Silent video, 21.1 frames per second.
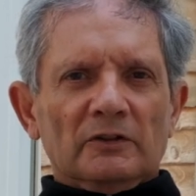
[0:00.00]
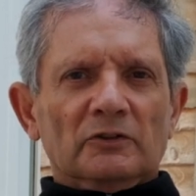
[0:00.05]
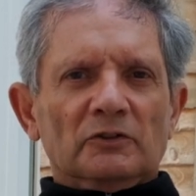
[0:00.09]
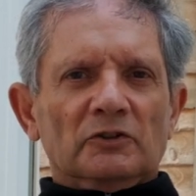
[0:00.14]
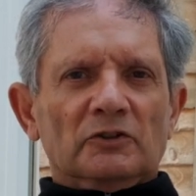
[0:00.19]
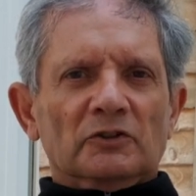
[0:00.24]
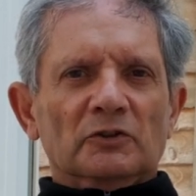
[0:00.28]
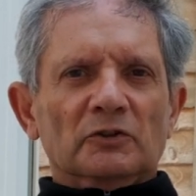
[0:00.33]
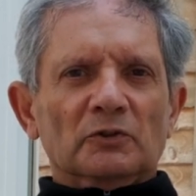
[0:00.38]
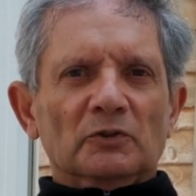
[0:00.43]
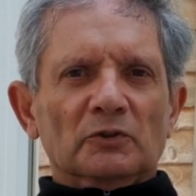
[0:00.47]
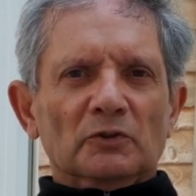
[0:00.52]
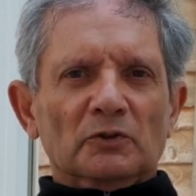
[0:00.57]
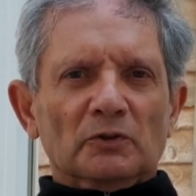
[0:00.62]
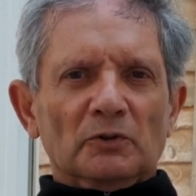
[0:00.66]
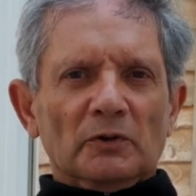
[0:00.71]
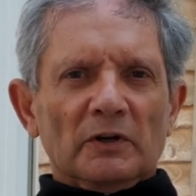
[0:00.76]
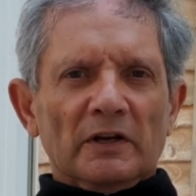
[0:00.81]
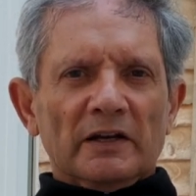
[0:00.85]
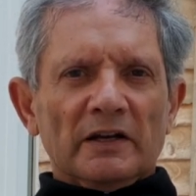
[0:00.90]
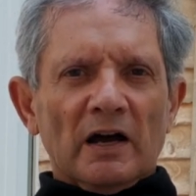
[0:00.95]

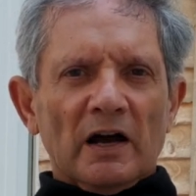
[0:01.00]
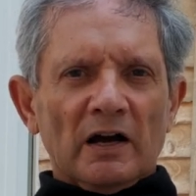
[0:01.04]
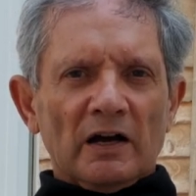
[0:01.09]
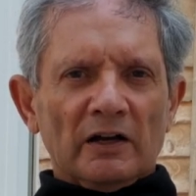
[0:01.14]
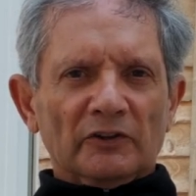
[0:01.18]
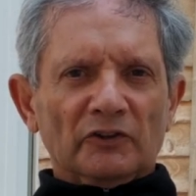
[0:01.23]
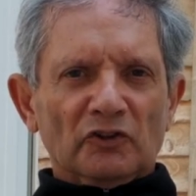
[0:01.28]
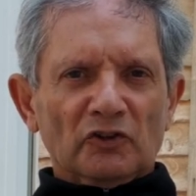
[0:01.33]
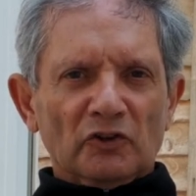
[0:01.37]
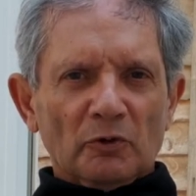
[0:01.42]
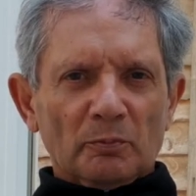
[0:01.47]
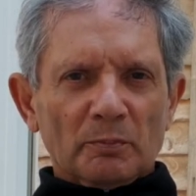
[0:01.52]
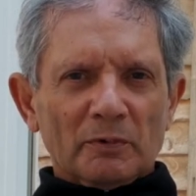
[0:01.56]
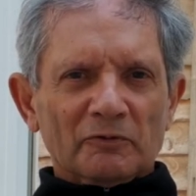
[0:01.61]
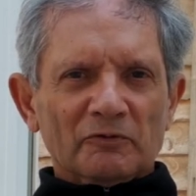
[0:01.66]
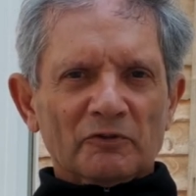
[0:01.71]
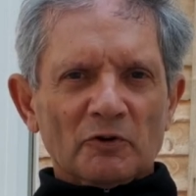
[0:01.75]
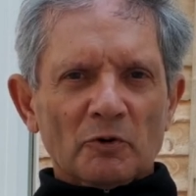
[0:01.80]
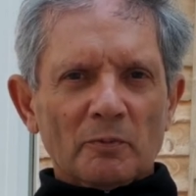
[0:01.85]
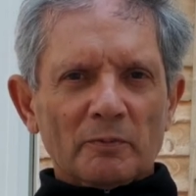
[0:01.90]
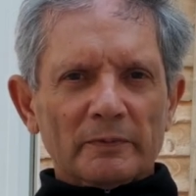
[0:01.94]
to enhance your
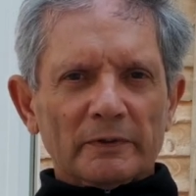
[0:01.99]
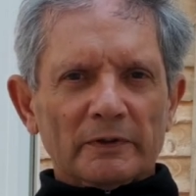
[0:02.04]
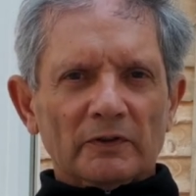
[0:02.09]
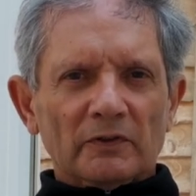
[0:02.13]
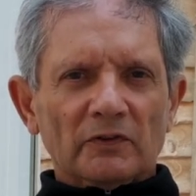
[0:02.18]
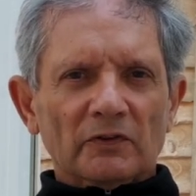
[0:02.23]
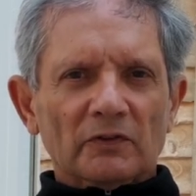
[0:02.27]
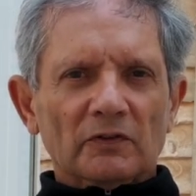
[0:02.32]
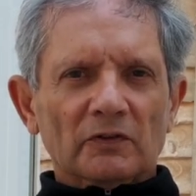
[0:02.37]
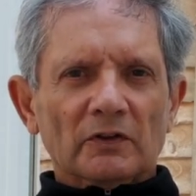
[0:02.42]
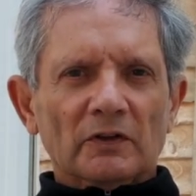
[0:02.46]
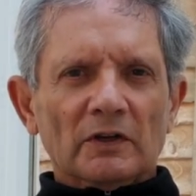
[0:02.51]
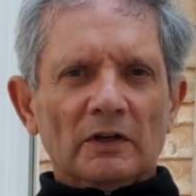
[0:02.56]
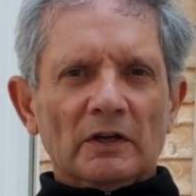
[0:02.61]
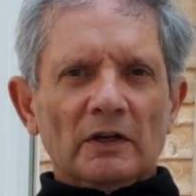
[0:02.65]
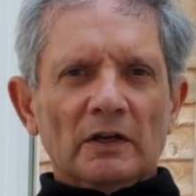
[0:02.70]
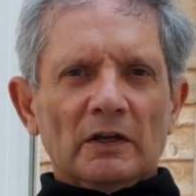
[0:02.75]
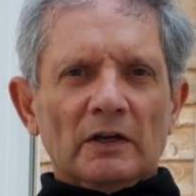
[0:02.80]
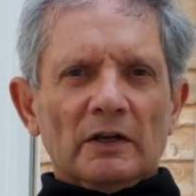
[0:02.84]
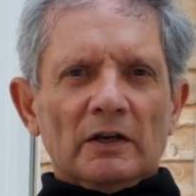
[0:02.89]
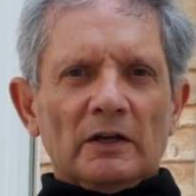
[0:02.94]
performance,
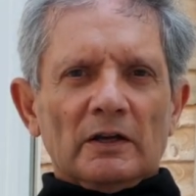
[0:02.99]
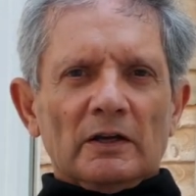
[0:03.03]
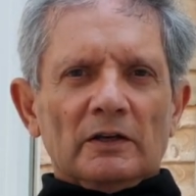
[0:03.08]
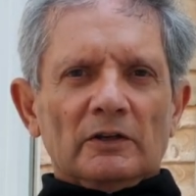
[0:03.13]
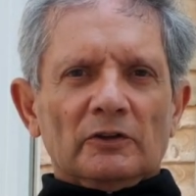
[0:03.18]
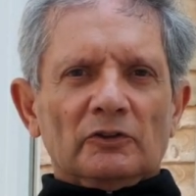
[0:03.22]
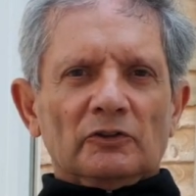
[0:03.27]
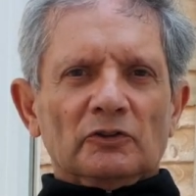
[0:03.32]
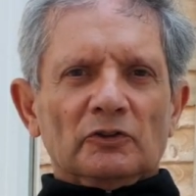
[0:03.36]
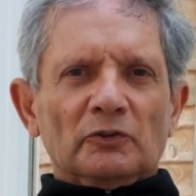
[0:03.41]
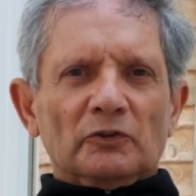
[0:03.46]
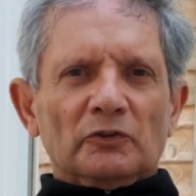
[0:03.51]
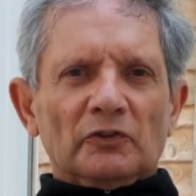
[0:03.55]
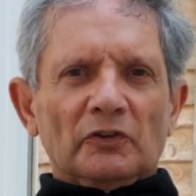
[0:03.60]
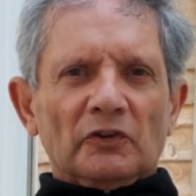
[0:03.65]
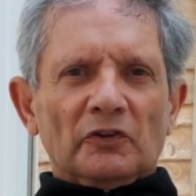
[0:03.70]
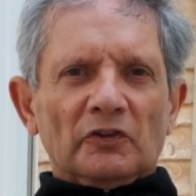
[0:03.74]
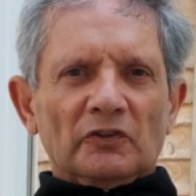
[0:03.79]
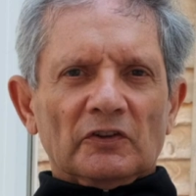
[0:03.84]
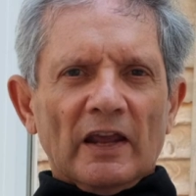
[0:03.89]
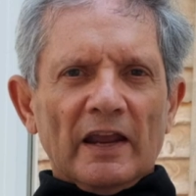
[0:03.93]
to
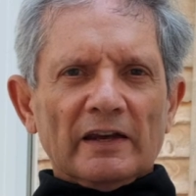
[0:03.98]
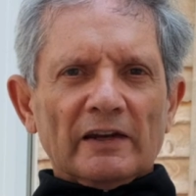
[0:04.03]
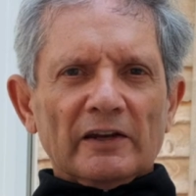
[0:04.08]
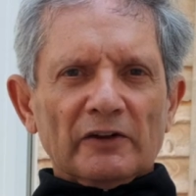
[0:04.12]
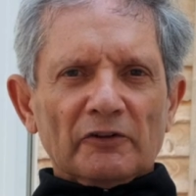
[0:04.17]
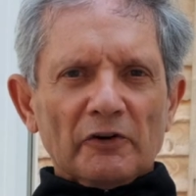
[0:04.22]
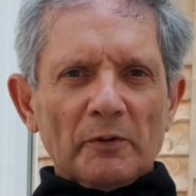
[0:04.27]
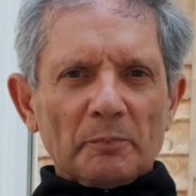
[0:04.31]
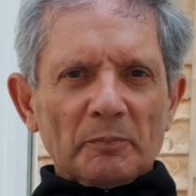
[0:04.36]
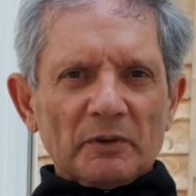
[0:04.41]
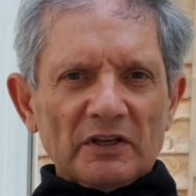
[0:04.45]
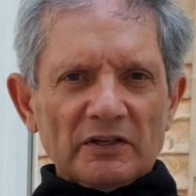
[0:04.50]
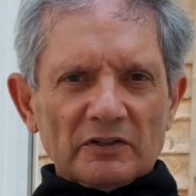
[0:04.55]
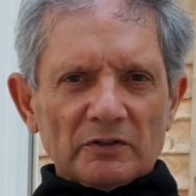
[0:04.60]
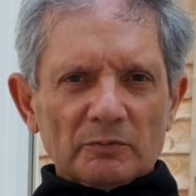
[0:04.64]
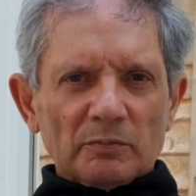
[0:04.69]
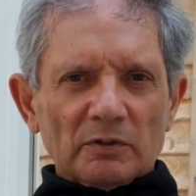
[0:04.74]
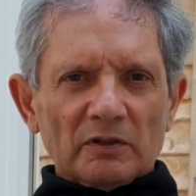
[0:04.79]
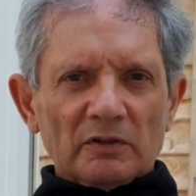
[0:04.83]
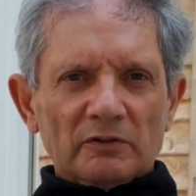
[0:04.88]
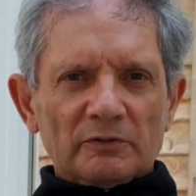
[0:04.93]
sustain a
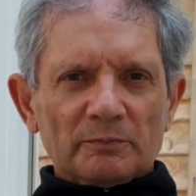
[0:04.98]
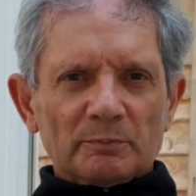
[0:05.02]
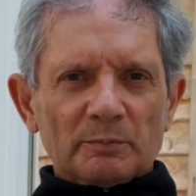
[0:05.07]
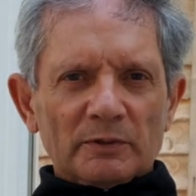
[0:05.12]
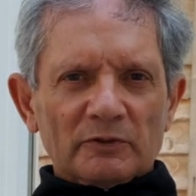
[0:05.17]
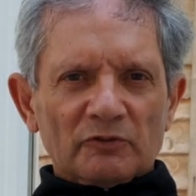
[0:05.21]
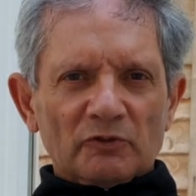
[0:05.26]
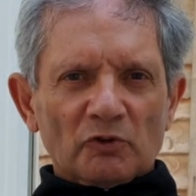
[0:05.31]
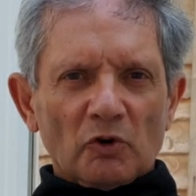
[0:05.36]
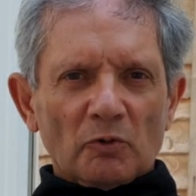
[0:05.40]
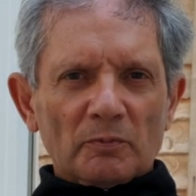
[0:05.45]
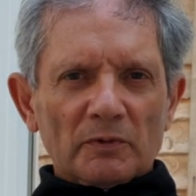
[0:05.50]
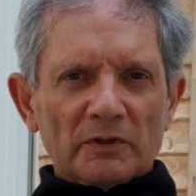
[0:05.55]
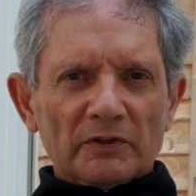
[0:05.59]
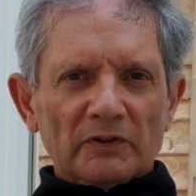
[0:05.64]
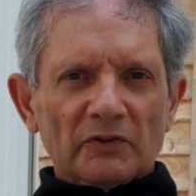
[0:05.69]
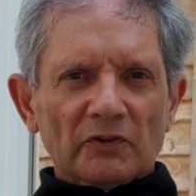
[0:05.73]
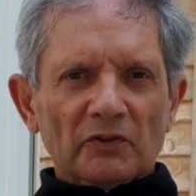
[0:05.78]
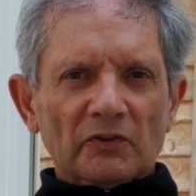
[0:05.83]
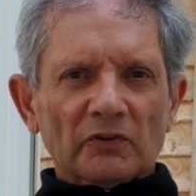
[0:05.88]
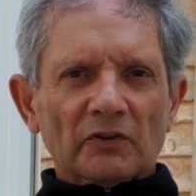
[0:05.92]
repeatable
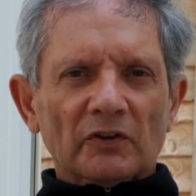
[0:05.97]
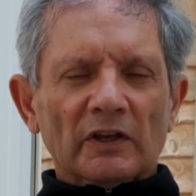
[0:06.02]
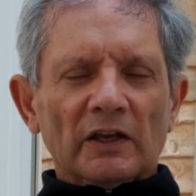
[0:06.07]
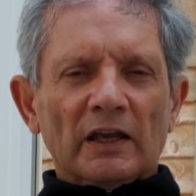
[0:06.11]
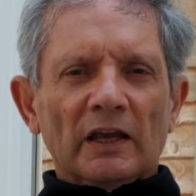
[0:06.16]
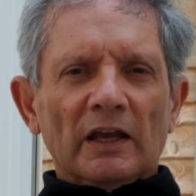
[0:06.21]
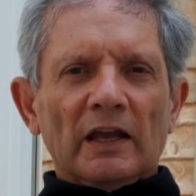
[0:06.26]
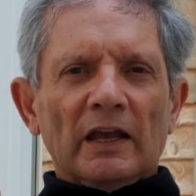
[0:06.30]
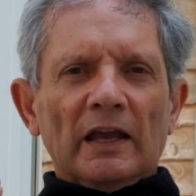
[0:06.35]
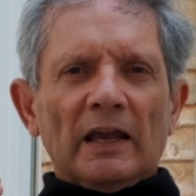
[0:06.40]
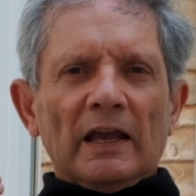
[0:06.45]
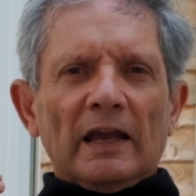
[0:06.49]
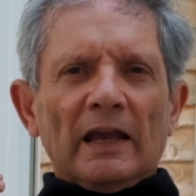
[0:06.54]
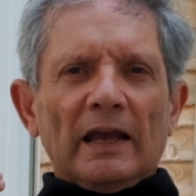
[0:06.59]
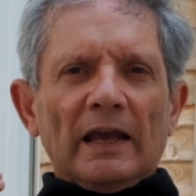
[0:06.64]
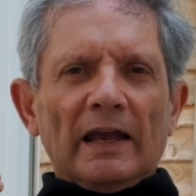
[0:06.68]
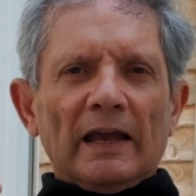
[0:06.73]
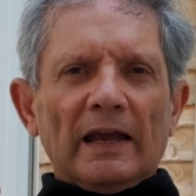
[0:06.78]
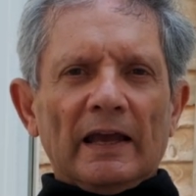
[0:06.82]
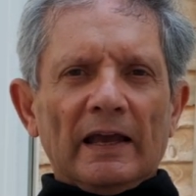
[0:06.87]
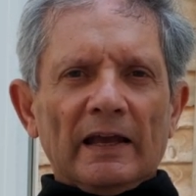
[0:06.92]
performance,
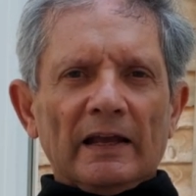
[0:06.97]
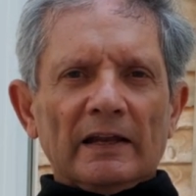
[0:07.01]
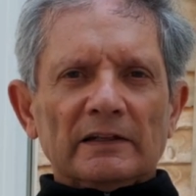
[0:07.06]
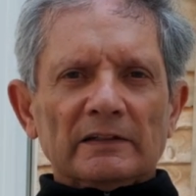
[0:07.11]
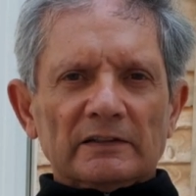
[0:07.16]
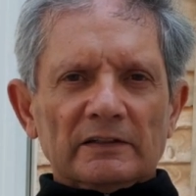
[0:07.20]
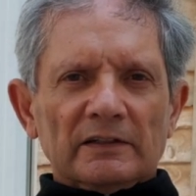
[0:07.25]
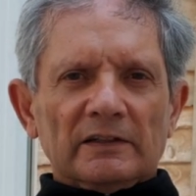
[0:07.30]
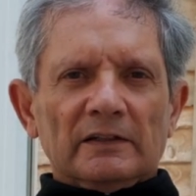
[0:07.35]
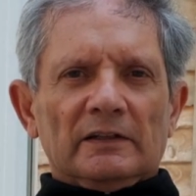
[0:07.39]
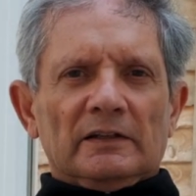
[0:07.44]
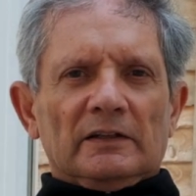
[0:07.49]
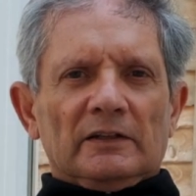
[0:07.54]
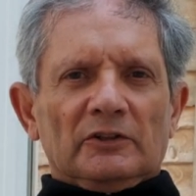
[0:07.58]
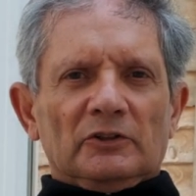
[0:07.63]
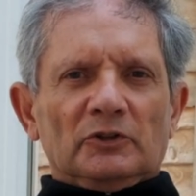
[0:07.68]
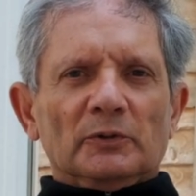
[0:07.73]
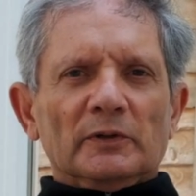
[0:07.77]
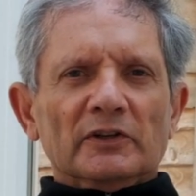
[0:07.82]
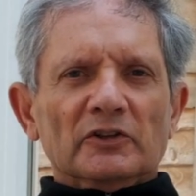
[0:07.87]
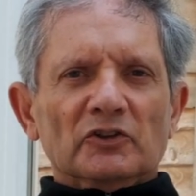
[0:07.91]
and
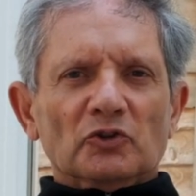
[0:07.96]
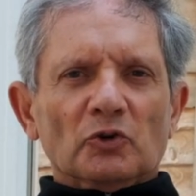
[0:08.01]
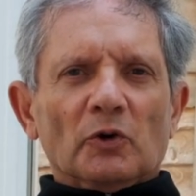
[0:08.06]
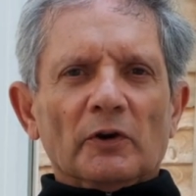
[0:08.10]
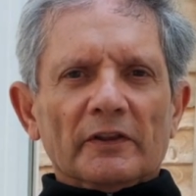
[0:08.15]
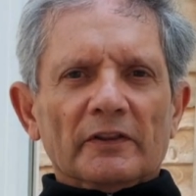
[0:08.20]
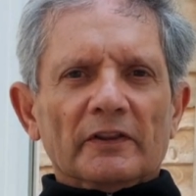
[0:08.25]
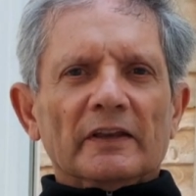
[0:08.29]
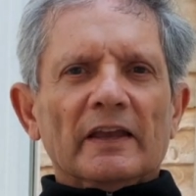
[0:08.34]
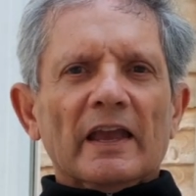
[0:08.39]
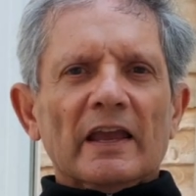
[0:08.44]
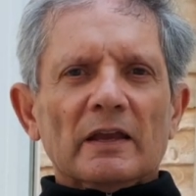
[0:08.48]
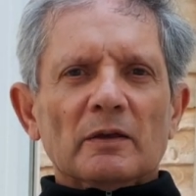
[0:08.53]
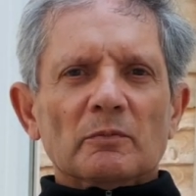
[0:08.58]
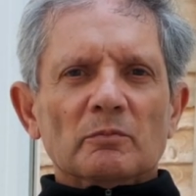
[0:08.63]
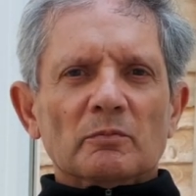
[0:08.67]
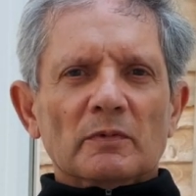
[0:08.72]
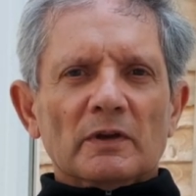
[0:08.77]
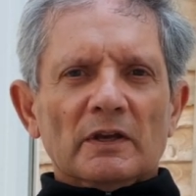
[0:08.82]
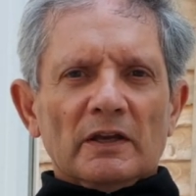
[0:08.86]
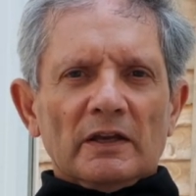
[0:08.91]
to enjoy the
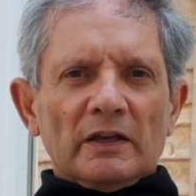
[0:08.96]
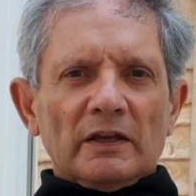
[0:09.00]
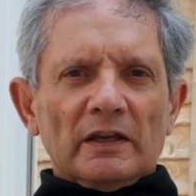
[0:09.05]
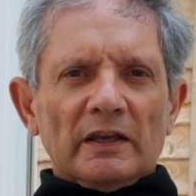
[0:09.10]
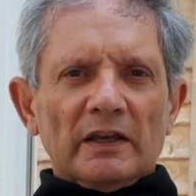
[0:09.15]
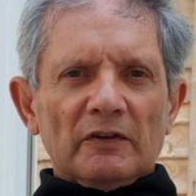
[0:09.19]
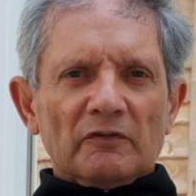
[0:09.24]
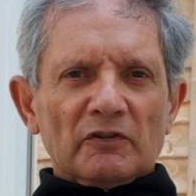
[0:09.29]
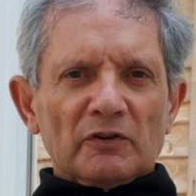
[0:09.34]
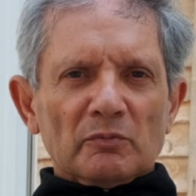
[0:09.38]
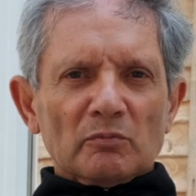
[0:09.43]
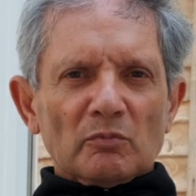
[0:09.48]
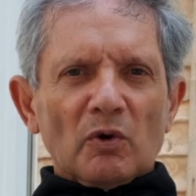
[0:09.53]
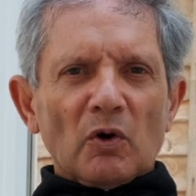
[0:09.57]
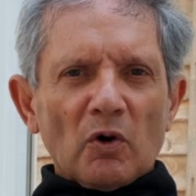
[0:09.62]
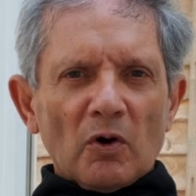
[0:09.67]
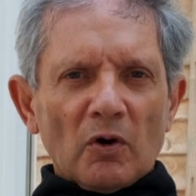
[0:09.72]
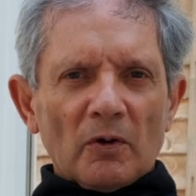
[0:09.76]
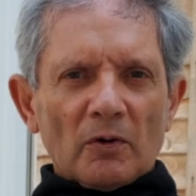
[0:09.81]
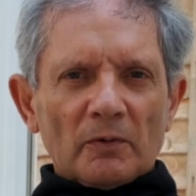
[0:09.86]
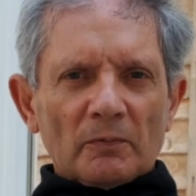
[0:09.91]
game even
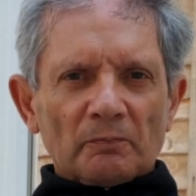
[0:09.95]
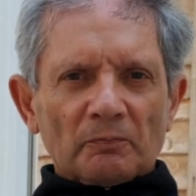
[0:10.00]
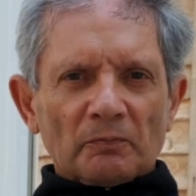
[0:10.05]
more,